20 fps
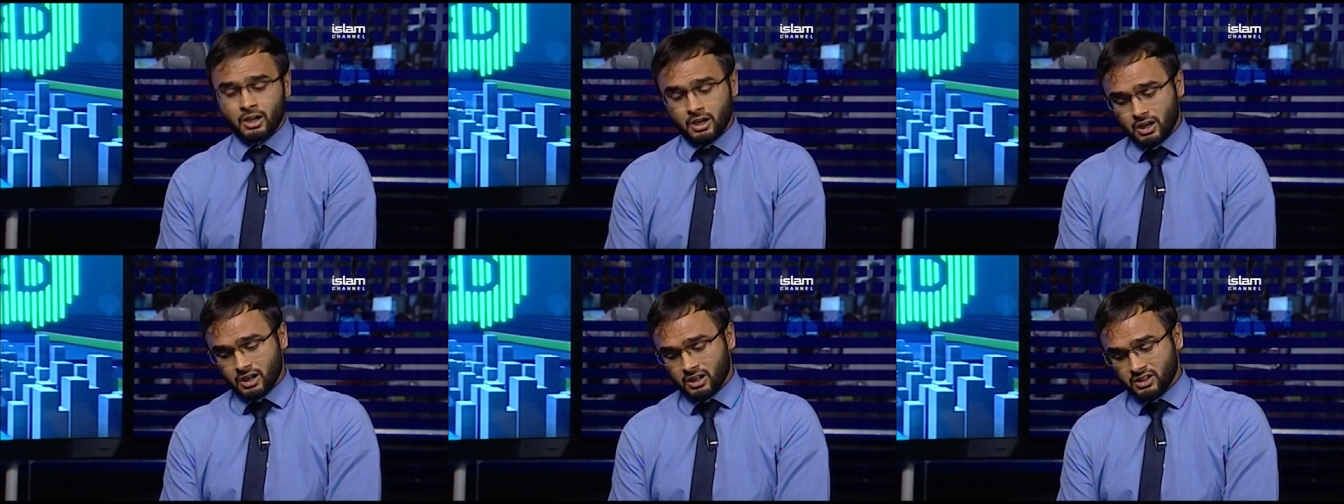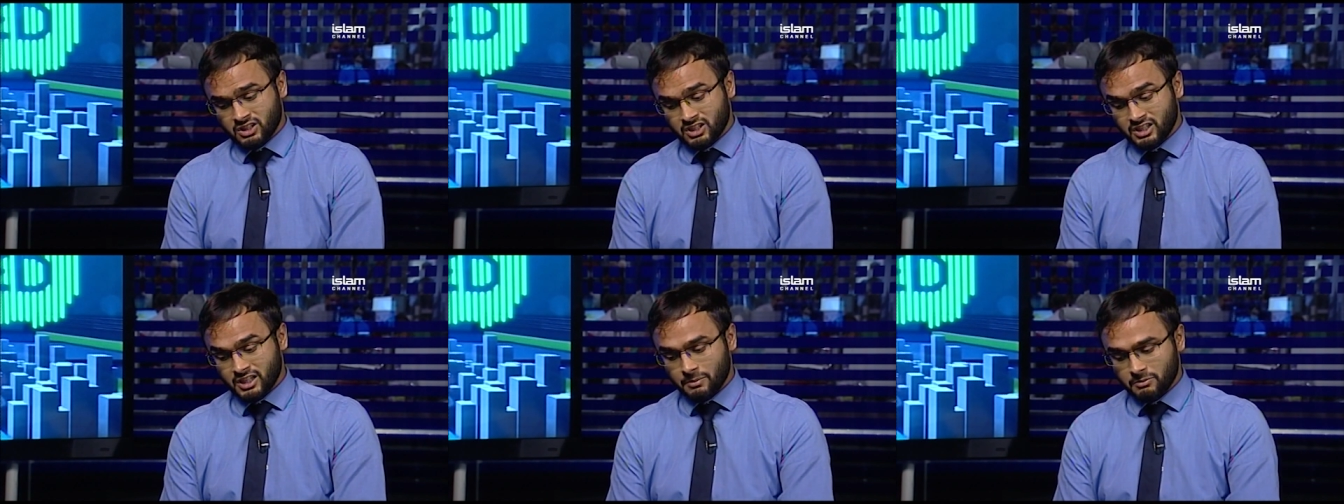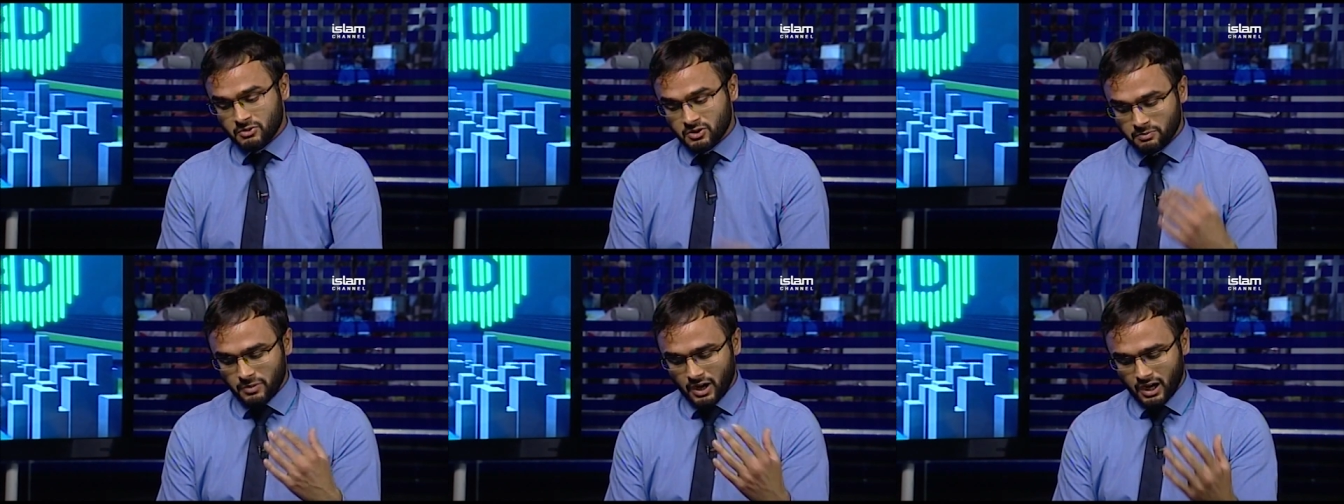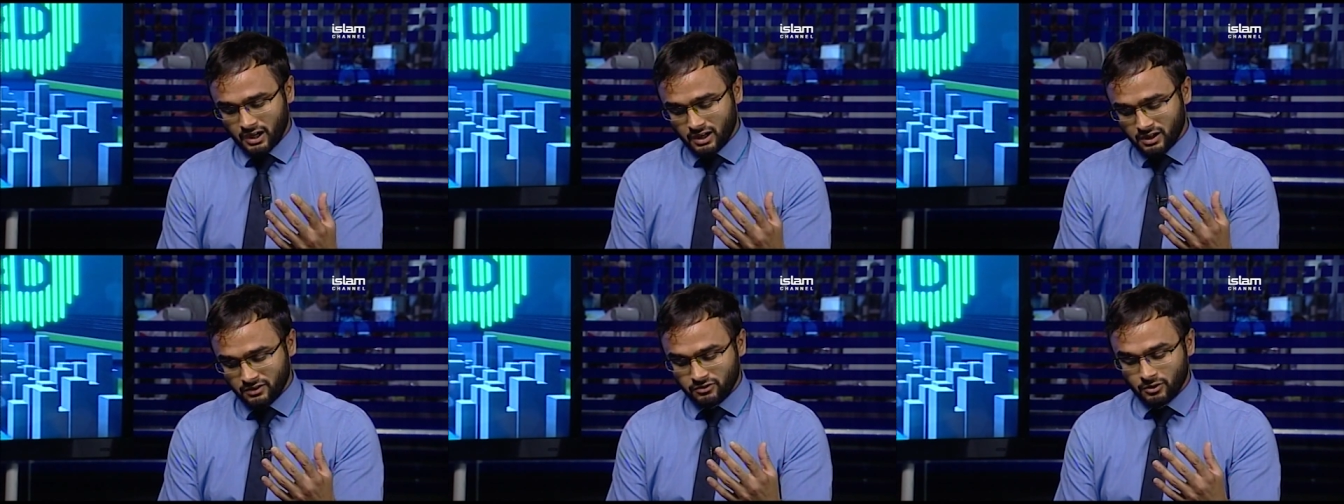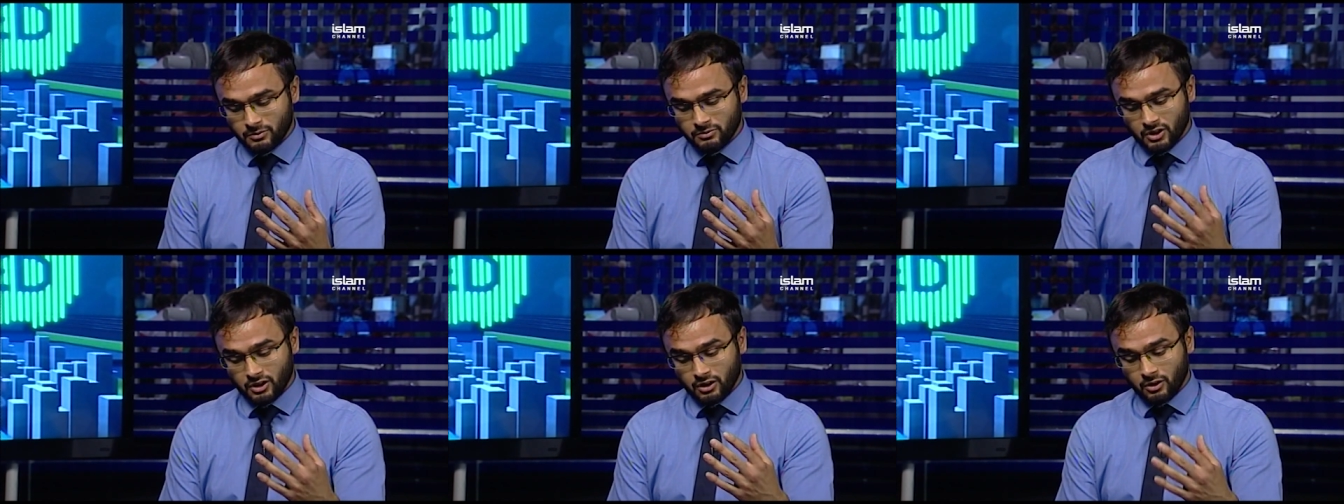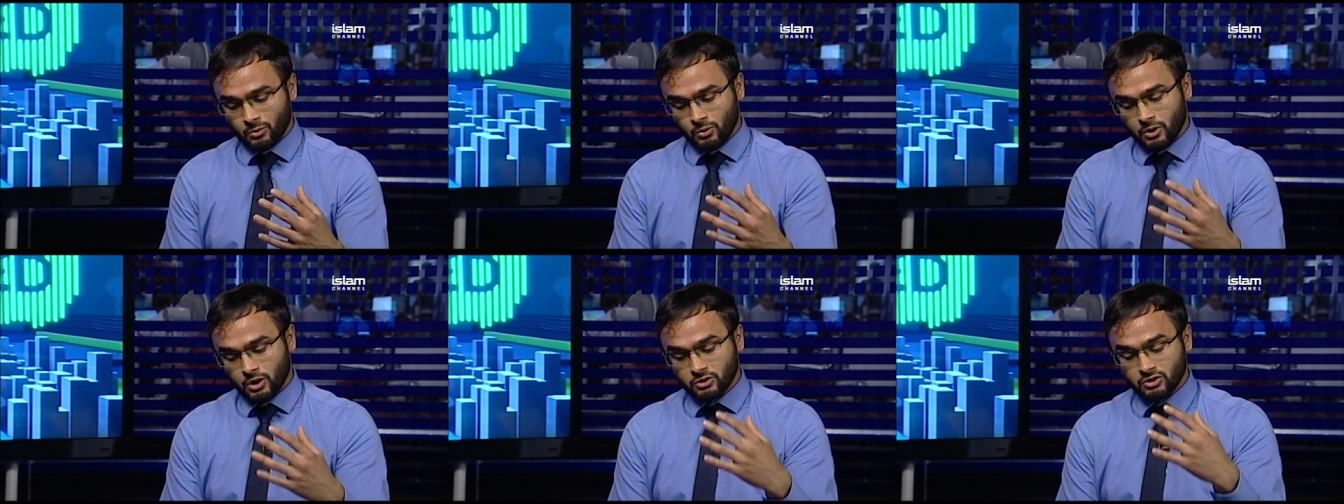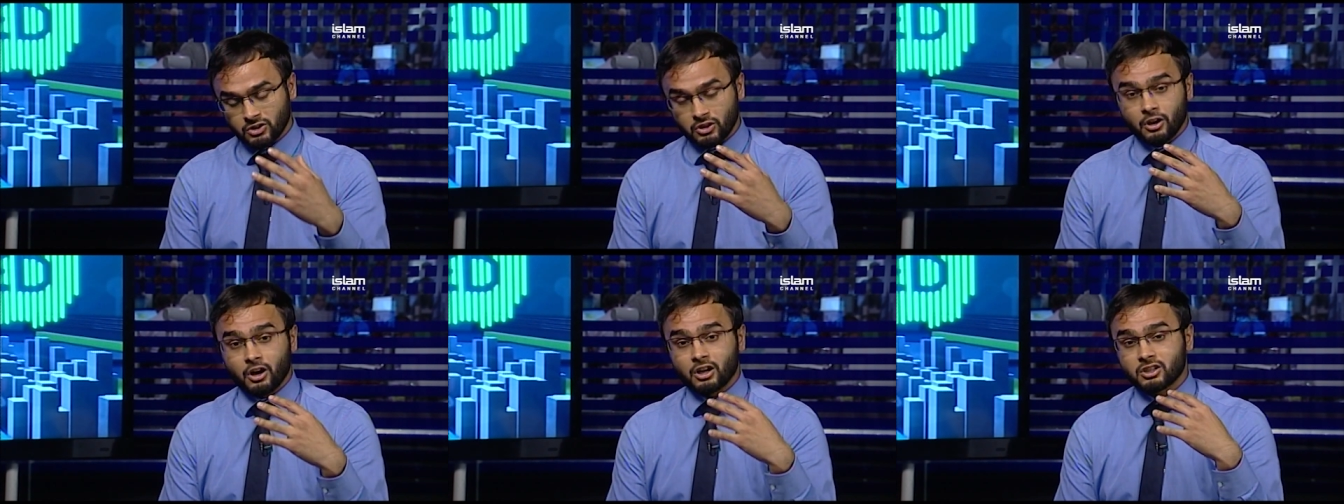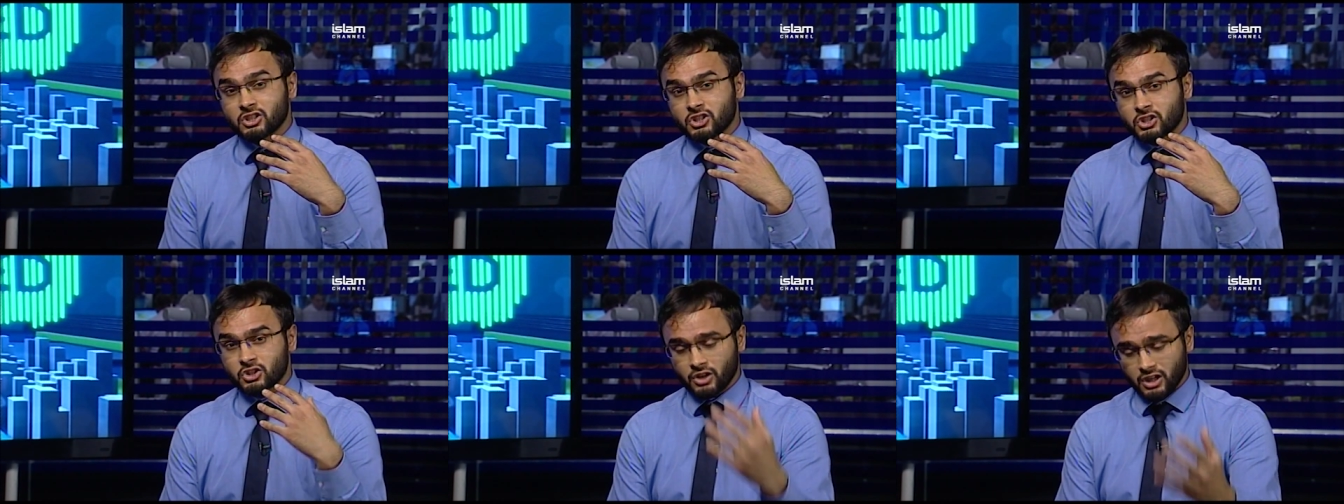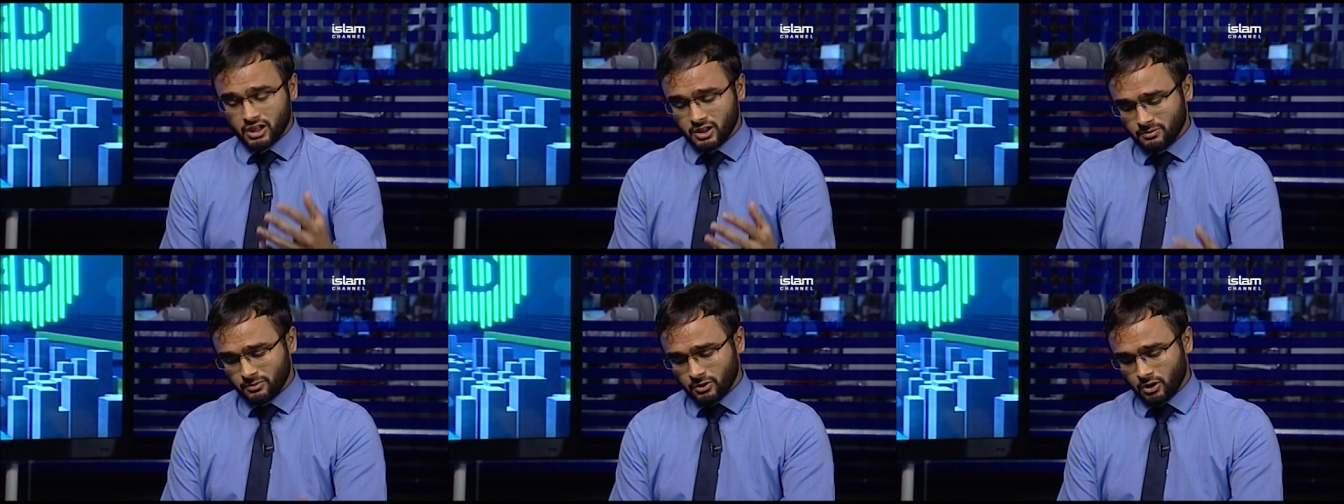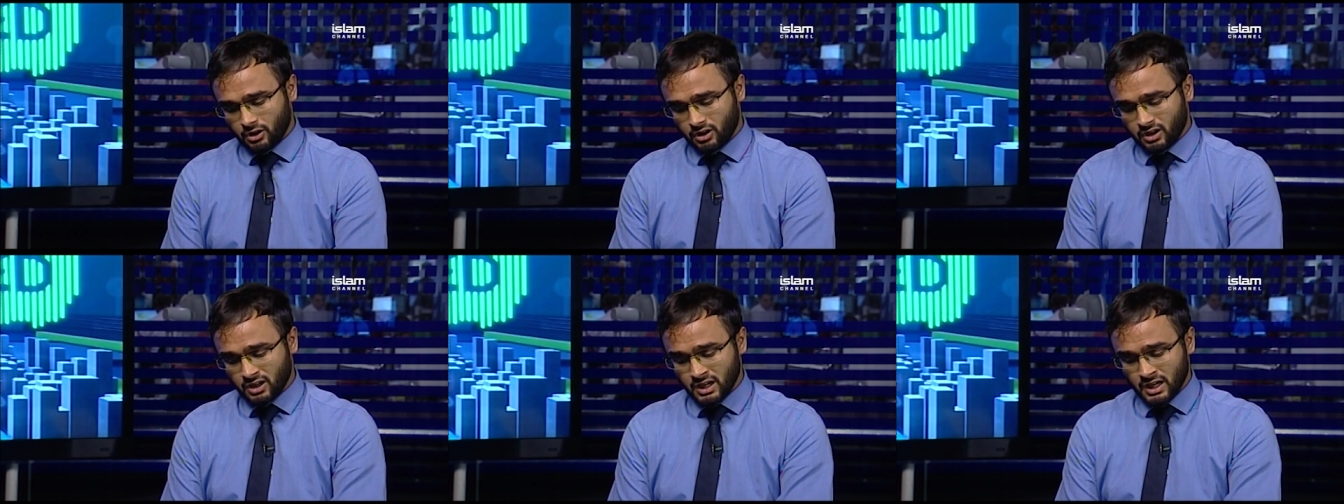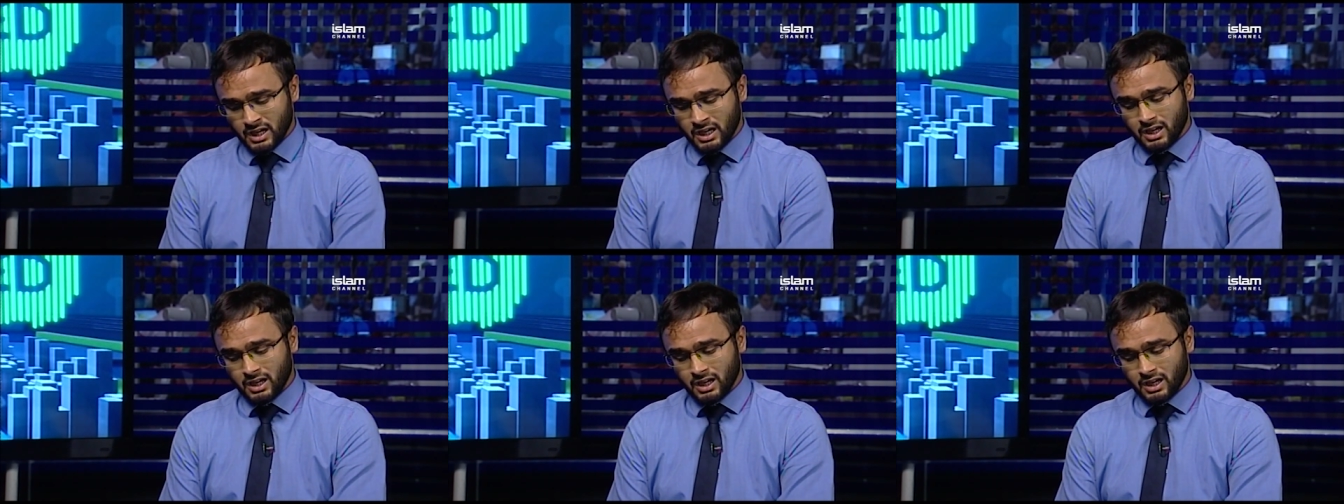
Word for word: uh, steps back from the world's largest trading bloc,